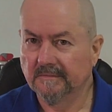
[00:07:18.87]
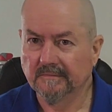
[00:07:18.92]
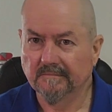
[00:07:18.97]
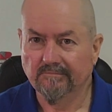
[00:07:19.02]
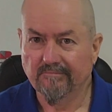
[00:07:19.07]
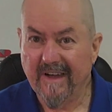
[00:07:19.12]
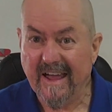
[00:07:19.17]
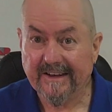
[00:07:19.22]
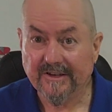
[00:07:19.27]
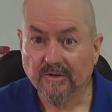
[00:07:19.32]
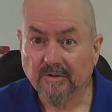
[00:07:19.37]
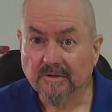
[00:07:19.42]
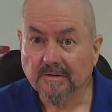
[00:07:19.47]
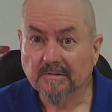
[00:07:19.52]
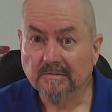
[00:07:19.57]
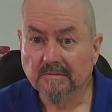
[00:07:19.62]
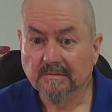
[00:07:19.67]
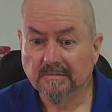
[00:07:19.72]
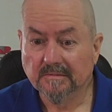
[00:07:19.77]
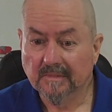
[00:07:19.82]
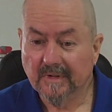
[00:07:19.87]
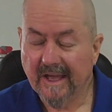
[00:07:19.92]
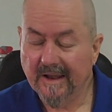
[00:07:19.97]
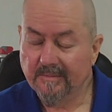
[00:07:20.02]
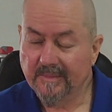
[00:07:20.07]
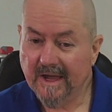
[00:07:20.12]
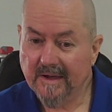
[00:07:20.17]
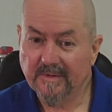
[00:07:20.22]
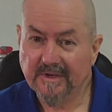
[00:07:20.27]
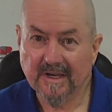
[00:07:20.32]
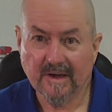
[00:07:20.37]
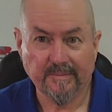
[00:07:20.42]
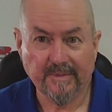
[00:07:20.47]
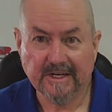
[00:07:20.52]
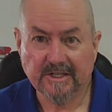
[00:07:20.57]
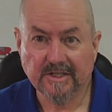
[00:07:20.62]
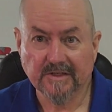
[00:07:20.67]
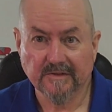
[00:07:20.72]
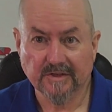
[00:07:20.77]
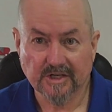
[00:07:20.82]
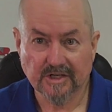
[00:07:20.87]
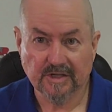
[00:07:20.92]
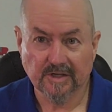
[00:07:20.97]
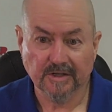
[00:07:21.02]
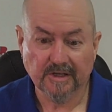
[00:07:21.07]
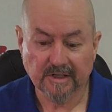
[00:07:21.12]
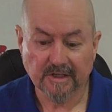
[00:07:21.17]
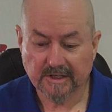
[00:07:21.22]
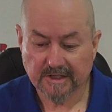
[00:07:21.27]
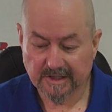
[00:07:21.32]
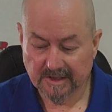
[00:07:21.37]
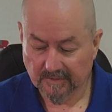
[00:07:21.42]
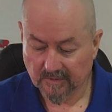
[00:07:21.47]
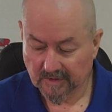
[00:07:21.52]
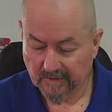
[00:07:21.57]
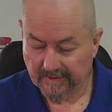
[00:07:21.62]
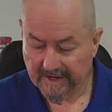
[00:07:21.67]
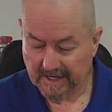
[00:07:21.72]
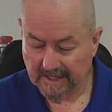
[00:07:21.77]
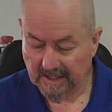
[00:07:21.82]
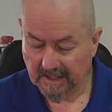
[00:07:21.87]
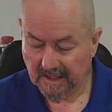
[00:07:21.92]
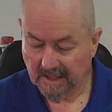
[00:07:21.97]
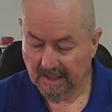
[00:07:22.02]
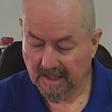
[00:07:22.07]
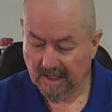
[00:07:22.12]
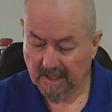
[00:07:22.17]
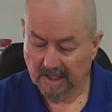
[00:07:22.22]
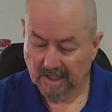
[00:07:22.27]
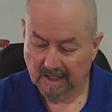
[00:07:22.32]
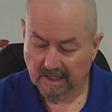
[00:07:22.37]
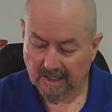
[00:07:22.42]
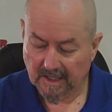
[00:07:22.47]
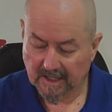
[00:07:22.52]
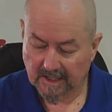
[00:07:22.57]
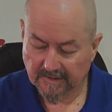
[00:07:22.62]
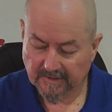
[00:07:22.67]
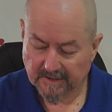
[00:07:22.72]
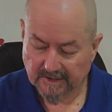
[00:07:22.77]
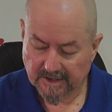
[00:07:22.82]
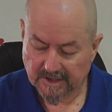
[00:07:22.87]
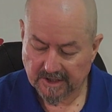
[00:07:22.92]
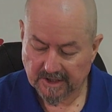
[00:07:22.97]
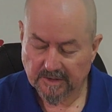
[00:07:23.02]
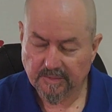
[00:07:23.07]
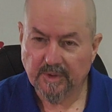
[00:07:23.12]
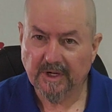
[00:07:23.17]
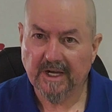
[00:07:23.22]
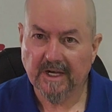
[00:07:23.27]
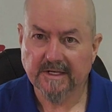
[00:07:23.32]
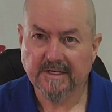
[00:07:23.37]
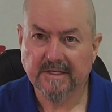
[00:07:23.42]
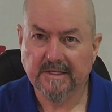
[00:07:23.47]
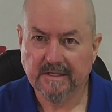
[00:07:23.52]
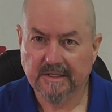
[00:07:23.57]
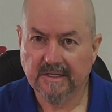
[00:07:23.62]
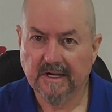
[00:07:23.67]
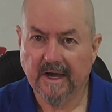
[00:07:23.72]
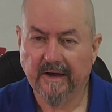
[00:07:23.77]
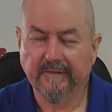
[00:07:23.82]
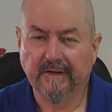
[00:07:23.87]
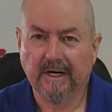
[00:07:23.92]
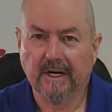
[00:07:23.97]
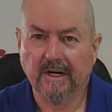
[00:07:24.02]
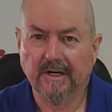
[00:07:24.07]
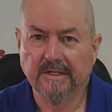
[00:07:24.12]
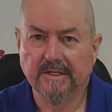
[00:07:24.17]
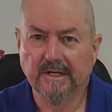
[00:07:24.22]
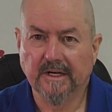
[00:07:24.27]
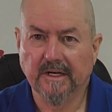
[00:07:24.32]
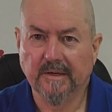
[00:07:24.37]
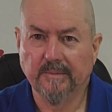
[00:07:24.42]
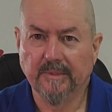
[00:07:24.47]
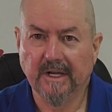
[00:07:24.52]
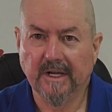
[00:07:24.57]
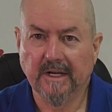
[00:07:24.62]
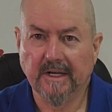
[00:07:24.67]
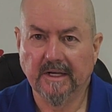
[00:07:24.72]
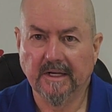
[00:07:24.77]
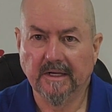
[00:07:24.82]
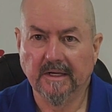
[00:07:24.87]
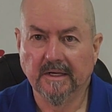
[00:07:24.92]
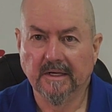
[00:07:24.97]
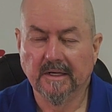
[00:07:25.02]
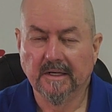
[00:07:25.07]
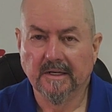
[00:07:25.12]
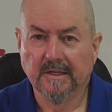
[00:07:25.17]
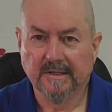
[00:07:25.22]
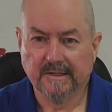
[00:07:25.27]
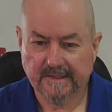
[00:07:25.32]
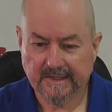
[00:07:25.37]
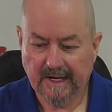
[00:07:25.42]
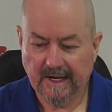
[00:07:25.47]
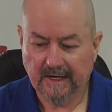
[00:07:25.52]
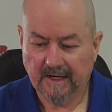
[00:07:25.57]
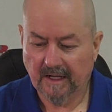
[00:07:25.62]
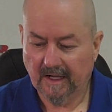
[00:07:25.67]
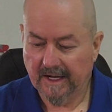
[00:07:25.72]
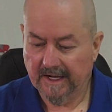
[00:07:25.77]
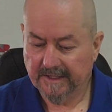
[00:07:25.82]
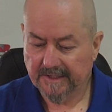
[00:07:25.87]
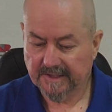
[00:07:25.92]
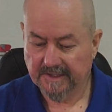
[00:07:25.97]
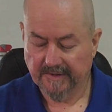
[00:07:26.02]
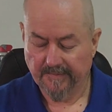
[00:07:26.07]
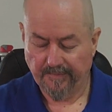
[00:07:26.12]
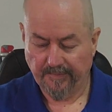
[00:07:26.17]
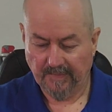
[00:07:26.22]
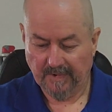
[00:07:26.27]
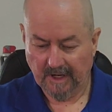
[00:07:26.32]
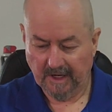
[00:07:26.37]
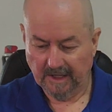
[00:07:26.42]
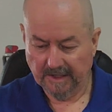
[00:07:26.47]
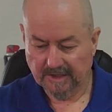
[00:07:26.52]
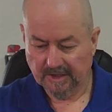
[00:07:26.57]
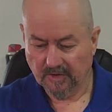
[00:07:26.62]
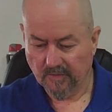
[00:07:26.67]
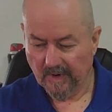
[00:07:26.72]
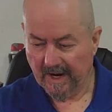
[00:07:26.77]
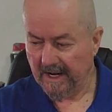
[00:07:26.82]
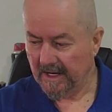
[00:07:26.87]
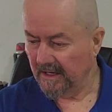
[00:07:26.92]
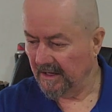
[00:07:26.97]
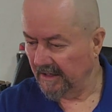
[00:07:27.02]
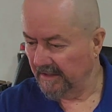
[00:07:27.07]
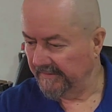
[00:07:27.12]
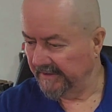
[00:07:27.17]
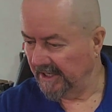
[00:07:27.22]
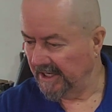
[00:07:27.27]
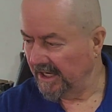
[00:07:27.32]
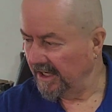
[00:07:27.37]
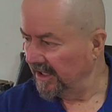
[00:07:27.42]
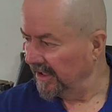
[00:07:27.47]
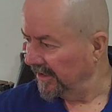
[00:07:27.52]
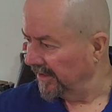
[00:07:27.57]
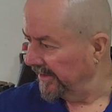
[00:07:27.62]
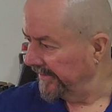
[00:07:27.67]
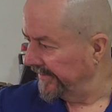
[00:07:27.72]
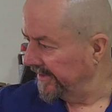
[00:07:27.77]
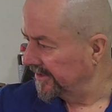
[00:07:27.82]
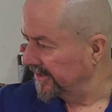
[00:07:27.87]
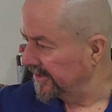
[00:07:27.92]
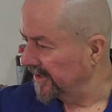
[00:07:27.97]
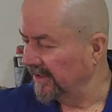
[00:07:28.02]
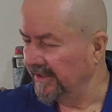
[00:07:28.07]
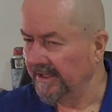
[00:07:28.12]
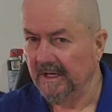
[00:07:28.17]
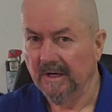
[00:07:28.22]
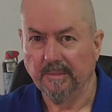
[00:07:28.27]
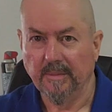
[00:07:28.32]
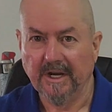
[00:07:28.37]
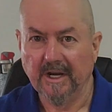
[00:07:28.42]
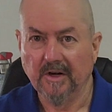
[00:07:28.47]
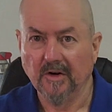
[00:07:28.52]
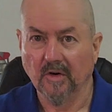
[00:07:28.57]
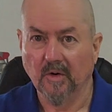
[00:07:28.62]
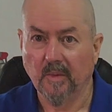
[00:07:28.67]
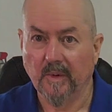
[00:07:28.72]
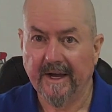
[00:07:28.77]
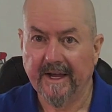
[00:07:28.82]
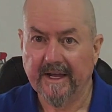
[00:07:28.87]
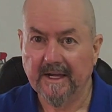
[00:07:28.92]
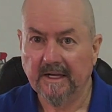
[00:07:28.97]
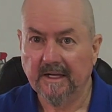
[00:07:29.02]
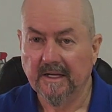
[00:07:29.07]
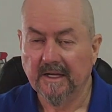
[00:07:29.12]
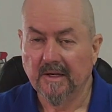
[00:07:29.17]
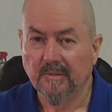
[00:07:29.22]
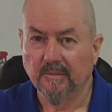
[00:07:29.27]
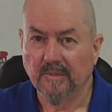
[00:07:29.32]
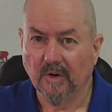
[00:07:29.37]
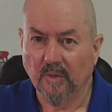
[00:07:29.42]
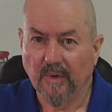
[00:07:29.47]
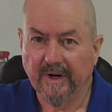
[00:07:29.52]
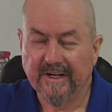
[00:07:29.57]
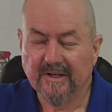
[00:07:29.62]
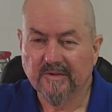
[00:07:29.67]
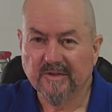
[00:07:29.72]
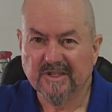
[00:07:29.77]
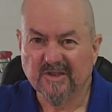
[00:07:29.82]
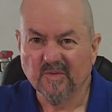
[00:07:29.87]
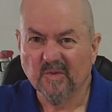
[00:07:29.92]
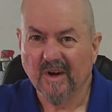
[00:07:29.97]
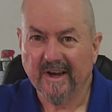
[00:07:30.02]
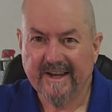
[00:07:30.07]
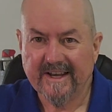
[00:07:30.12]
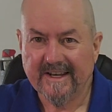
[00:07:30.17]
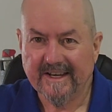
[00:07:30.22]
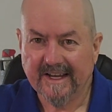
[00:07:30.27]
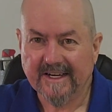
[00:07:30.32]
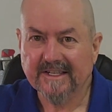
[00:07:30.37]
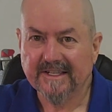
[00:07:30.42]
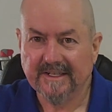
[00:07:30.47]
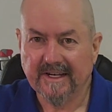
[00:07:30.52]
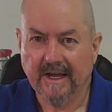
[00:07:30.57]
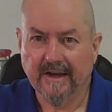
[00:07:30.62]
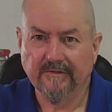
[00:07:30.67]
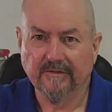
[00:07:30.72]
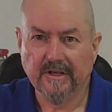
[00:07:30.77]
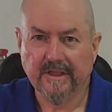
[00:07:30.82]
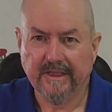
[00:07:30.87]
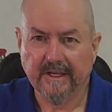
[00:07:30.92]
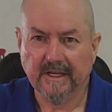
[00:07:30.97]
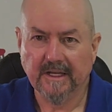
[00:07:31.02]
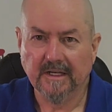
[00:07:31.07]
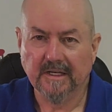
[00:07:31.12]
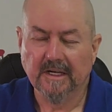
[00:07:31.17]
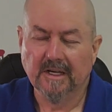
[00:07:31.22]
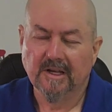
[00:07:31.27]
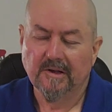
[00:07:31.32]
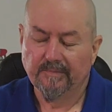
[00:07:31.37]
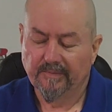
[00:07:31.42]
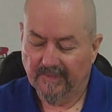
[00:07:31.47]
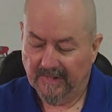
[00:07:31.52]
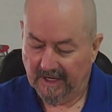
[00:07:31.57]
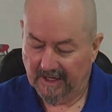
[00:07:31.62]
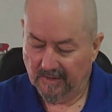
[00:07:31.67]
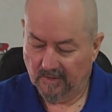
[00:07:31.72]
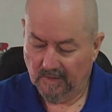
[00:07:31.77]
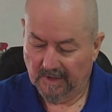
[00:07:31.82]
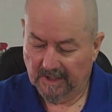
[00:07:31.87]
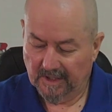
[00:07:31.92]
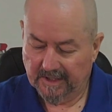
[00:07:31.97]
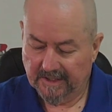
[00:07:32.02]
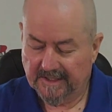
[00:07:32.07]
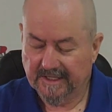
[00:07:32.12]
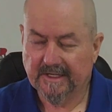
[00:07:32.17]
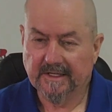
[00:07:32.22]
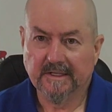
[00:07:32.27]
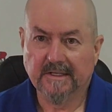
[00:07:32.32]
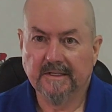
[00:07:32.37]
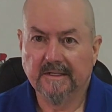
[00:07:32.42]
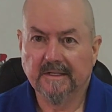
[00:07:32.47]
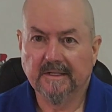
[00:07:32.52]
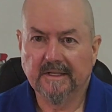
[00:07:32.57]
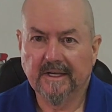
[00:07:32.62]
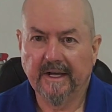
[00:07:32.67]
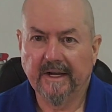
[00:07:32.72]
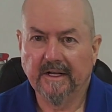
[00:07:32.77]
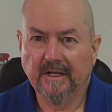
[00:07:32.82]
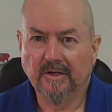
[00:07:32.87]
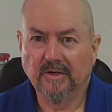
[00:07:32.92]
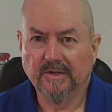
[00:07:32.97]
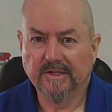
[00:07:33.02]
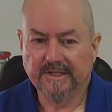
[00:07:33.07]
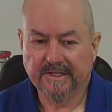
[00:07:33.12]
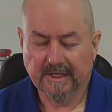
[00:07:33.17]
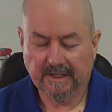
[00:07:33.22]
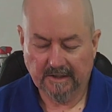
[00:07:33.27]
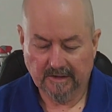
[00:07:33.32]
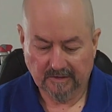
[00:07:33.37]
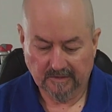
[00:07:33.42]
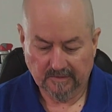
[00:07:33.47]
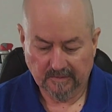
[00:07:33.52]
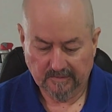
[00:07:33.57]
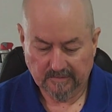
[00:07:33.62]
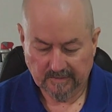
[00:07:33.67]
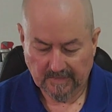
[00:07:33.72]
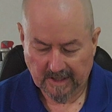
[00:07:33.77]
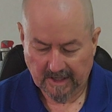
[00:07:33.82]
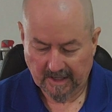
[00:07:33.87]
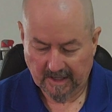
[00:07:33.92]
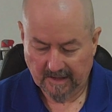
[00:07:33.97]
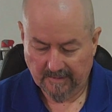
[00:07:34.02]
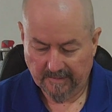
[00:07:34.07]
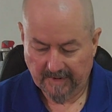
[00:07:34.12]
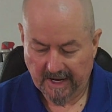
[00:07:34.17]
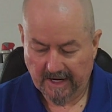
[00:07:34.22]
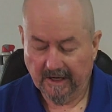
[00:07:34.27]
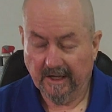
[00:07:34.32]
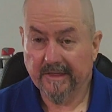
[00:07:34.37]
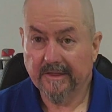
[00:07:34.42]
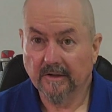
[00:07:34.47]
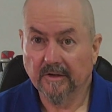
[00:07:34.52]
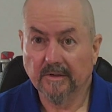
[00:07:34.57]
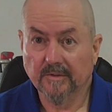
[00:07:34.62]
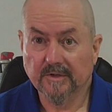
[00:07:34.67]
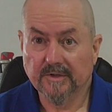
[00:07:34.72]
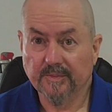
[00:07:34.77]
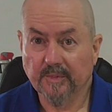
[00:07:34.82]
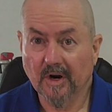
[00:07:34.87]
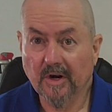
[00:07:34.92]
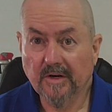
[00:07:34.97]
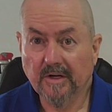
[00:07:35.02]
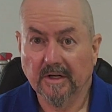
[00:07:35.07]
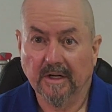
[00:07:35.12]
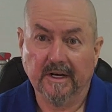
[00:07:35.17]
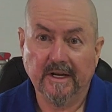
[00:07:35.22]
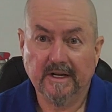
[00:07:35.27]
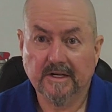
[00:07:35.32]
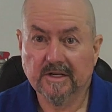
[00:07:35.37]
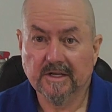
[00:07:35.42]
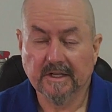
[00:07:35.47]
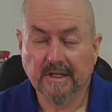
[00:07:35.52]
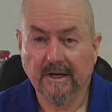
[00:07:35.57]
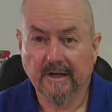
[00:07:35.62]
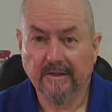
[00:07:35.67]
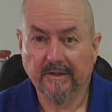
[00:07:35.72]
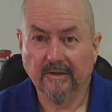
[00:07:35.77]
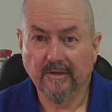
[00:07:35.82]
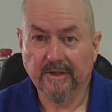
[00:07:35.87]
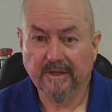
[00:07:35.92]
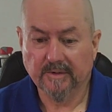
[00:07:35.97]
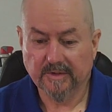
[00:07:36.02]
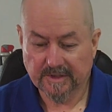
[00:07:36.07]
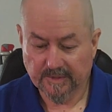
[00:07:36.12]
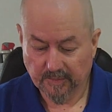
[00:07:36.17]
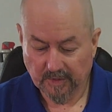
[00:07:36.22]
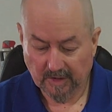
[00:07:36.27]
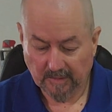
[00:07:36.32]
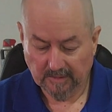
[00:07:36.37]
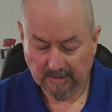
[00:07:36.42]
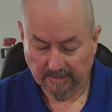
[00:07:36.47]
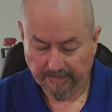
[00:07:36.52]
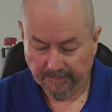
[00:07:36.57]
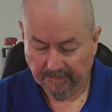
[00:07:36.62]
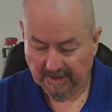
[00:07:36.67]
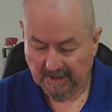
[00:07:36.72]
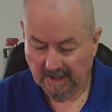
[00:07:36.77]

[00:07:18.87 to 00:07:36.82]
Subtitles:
metal and maybe a bunch of circuits that were running, and this GPS did have a hard time getting satellites. It's great over here, and that's only a meter away, but when it was right next to everything, it really didn't get a good signal, and I thought it was broken. Honestly, I thought there was a problem.